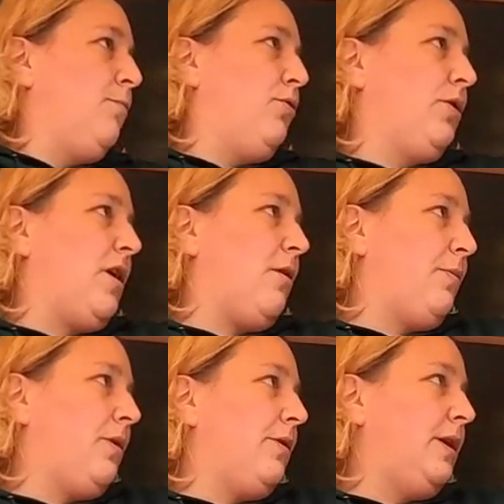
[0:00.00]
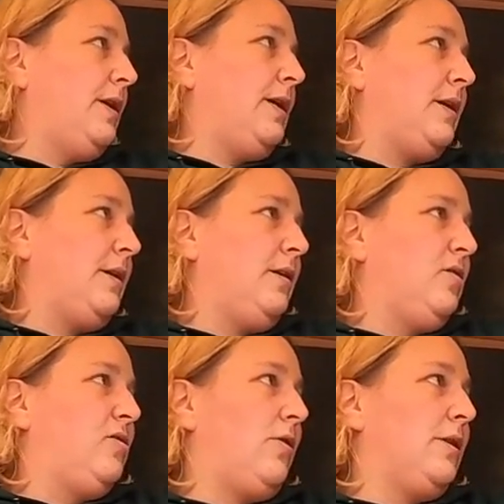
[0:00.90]
put carpet on it and then
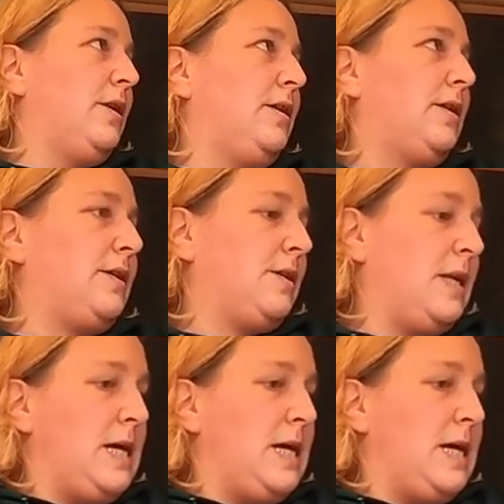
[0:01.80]
installed it, and